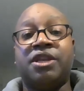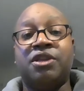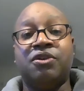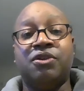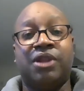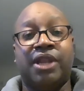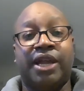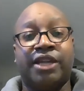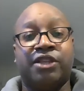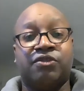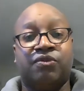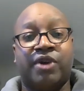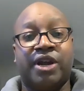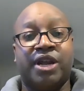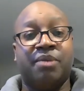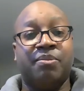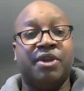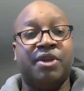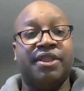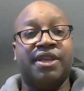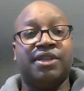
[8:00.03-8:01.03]
you'd like to
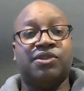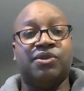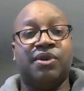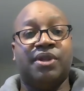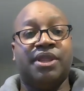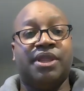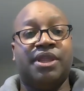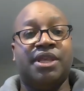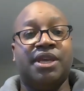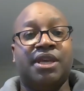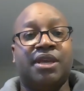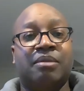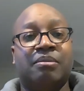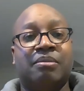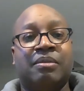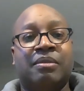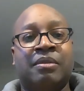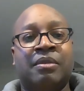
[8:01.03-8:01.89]
recommend that's on theme.